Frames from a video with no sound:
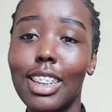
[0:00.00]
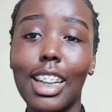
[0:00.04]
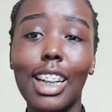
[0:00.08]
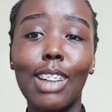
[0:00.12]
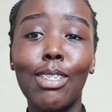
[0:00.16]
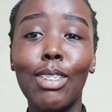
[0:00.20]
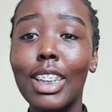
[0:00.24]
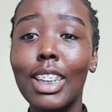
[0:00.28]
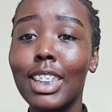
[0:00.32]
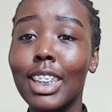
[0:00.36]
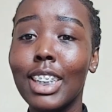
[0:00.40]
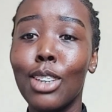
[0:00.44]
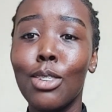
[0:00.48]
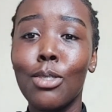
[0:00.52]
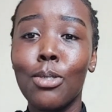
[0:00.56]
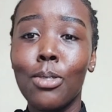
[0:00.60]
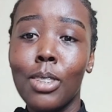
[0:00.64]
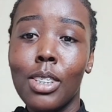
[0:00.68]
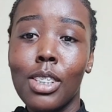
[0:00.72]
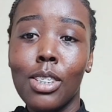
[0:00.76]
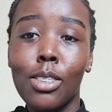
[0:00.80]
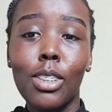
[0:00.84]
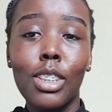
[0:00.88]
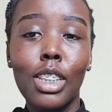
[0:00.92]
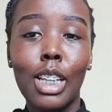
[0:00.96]
watch it.
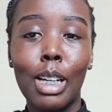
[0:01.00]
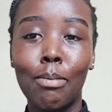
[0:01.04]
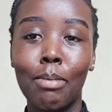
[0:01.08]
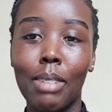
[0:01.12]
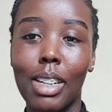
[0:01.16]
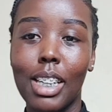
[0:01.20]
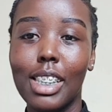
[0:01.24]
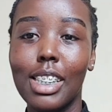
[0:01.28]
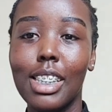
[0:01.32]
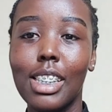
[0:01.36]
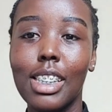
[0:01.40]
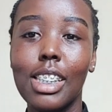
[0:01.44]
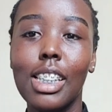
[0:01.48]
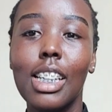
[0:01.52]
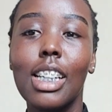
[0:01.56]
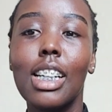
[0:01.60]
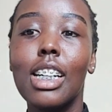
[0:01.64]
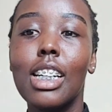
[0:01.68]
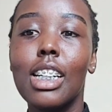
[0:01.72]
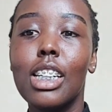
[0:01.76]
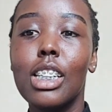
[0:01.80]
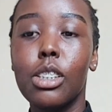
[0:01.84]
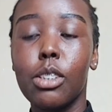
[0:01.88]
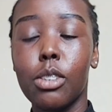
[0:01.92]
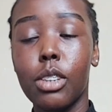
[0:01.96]
It's not a must.
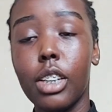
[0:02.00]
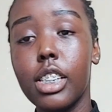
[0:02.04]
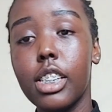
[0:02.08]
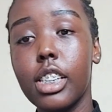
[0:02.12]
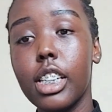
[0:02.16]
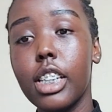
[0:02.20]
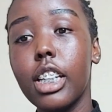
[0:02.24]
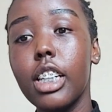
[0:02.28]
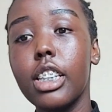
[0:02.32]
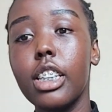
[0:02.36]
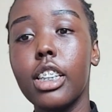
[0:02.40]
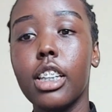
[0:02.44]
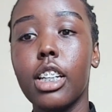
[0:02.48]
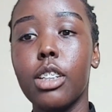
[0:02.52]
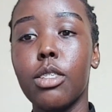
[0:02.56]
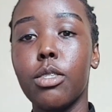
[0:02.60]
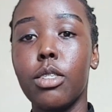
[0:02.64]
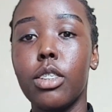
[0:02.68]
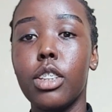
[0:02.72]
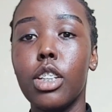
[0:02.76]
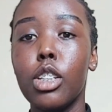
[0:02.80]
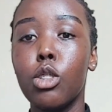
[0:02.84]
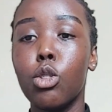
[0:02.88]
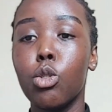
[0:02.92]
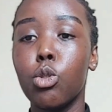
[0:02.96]
So that's the other thing that you
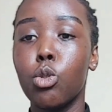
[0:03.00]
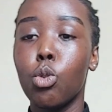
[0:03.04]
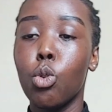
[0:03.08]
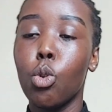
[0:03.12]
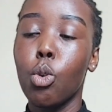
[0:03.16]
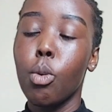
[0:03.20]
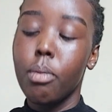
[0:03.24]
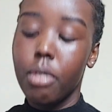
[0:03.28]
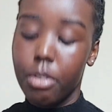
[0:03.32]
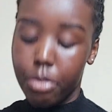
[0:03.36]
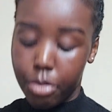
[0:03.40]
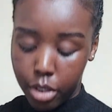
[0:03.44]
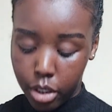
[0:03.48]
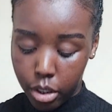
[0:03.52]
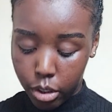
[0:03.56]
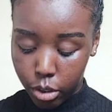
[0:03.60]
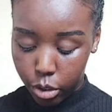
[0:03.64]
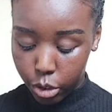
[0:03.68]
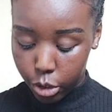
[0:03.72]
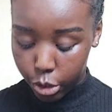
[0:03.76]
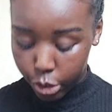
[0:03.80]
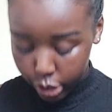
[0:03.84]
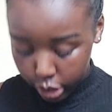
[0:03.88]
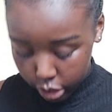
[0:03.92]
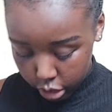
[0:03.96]
needed to know before you
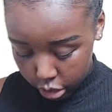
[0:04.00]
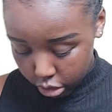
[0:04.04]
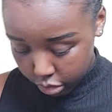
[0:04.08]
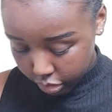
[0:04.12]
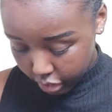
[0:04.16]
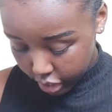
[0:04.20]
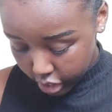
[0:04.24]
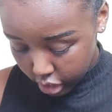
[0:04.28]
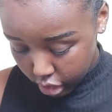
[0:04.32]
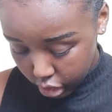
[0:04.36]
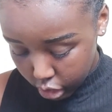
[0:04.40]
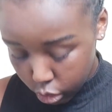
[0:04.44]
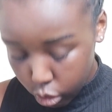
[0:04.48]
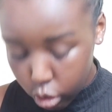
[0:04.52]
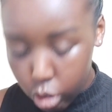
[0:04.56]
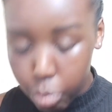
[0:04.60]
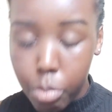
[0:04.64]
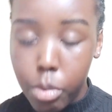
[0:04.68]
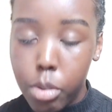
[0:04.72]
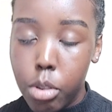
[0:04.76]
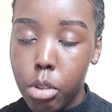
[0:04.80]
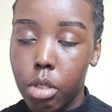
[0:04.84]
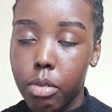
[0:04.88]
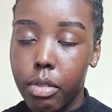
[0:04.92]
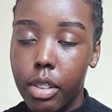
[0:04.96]
join university, because
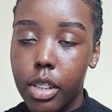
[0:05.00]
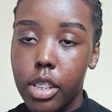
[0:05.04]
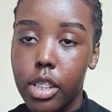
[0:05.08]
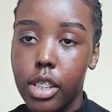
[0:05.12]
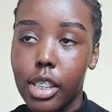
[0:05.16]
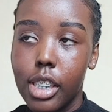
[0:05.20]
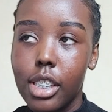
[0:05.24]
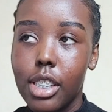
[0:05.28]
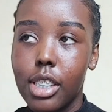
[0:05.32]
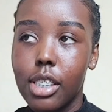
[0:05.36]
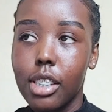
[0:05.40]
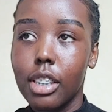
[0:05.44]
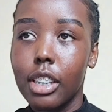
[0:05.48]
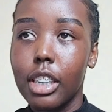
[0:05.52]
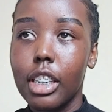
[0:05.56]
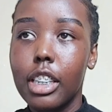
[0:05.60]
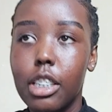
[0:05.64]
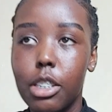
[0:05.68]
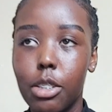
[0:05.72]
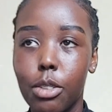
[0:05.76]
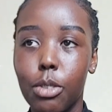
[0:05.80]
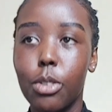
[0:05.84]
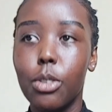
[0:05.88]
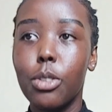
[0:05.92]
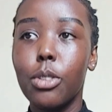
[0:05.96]
most of us just get
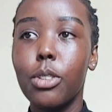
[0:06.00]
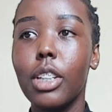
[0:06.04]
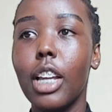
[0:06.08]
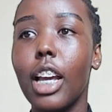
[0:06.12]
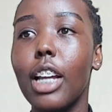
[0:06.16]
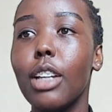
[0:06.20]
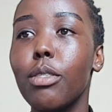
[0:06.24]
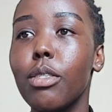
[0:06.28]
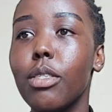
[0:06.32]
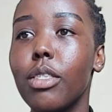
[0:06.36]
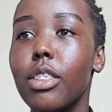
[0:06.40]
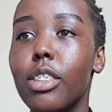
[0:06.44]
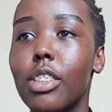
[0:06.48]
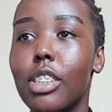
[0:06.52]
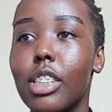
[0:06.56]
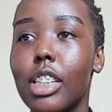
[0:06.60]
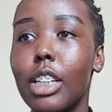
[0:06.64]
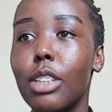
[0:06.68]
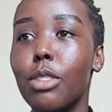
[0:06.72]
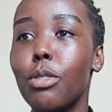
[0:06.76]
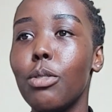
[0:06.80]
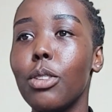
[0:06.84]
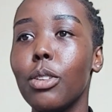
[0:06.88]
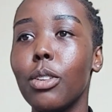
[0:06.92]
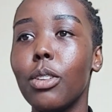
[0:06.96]
into uni and we
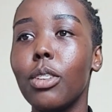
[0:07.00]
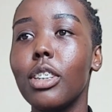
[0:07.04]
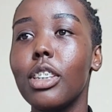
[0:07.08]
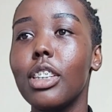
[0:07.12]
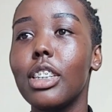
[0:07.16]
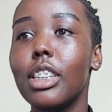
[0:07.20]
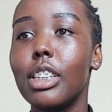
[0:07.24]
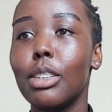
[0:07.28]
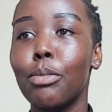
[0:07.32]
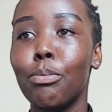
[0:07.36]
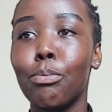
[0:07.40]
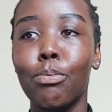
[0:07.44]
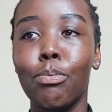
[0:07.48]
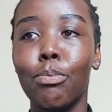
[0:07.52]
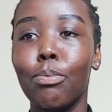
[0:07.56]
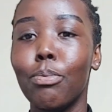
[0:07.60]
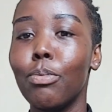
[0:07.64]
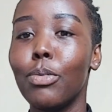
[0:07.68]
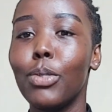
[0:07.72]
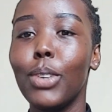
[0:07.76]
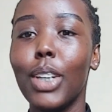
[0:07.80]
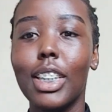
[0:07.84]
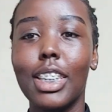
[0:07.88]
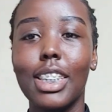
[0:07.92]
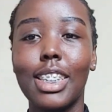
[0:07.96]
start doing all this
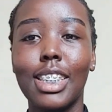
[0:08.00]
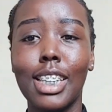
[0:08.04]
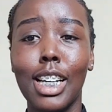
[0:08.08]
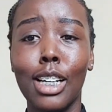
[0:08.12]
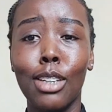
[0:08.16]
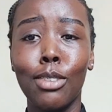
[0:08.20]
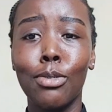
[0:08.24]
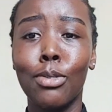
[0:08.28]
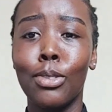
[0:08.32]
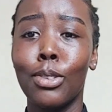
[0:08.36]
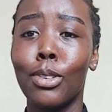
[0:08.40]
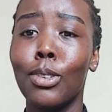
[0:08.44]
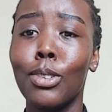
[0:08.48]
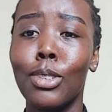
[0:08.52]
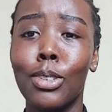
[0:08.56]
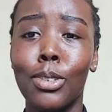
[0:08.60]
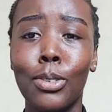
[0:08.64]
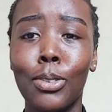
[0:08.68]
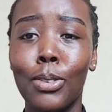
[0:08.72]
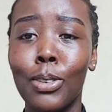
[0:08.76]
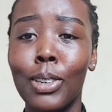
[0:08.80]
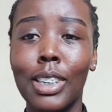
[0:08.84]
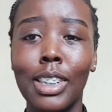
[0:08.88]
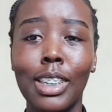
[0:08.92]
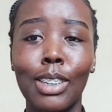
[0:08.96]
weird stuff without
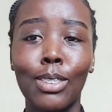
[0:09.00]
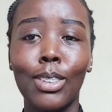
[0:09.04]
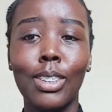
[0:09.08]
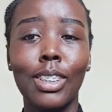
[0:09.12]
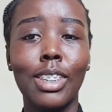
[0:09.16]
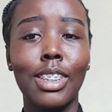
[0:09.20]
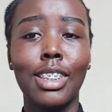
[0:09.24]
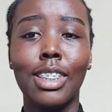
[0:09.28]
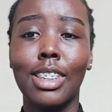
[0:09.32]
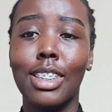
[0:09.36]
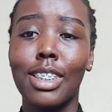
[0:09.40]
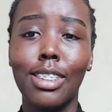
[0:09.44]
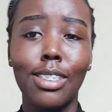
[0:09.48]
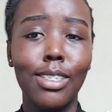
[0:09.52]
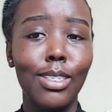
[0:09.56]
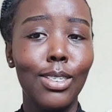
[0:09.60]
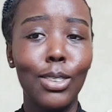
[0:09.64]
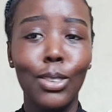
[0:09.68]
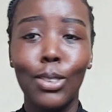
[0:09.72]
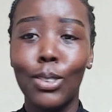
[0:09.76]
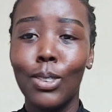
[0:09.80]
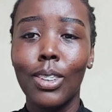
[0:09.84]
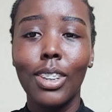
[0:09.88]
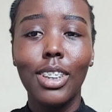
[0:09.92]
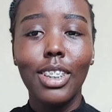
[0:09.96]
knowing what,
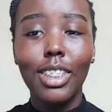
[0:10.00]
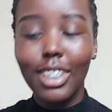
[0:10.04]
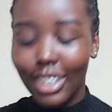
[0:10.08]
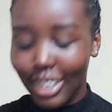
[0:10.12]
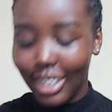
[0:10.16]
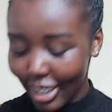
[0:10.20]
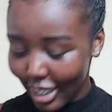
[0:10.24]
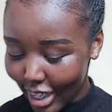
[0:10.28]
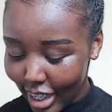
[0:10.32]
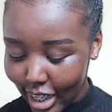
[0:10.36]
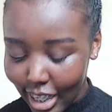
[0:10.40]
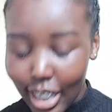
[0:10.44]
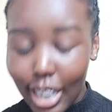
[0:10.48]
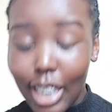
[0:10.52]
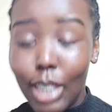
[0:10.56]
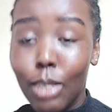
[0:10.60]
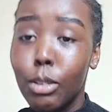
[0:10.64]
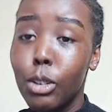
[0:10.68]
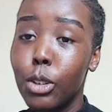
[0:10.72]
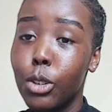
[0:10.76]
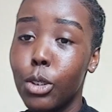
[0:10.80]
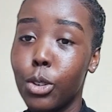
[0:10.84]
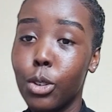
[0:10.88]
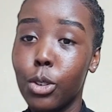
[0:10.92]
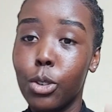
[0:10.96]

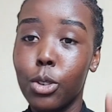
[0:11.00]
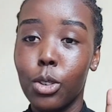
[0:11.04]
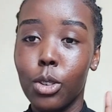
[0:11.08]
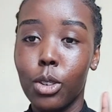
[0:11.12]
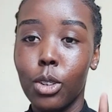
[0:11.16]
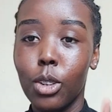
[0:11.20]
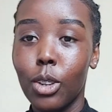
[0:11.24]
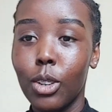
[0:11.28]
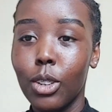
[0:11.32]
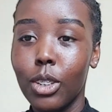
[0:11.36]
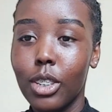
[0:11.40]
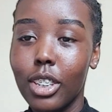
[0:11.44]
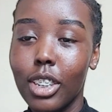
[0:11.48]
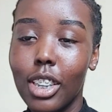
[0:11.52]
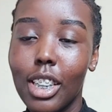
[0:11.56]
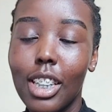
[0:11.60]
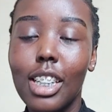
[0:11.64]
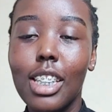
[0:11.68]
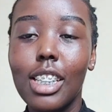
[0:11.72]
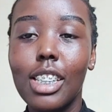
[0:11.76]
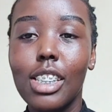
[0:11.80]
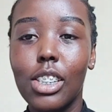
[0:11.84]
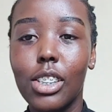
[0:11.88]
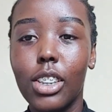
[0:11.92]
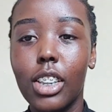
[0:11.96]
which you should not.
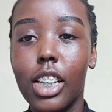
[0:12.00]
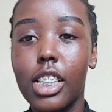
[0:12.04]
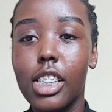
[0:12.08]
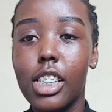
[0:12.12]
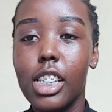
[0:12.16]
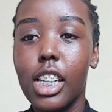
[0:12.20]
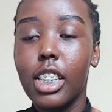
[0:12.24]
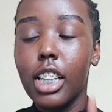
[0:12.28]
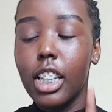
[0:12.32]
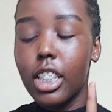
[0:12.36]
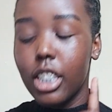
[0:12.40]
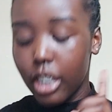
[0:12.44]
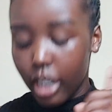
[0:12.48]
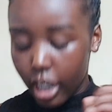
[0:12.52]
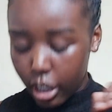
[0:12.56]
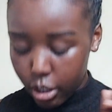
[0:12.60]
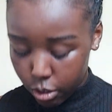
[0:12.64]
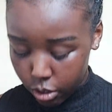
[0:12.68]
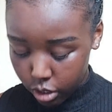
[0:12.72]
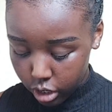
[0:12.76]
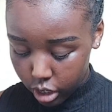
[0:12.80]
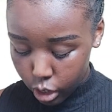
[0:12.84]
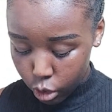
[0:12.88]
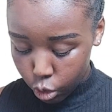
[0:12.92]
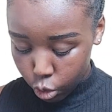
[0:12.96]
So that's the other thing that
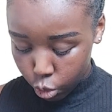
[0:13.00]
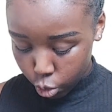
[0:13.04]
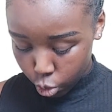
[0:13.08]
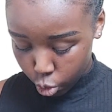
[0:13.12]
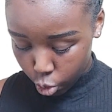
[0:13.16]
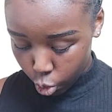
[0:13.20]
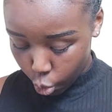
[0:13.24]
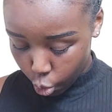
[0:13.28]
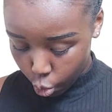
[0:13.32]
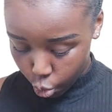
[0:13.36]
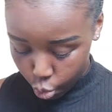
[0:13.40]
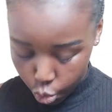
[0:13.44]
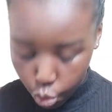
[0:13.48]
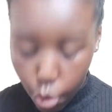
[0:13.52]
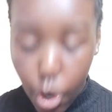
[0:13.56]
you needed to know.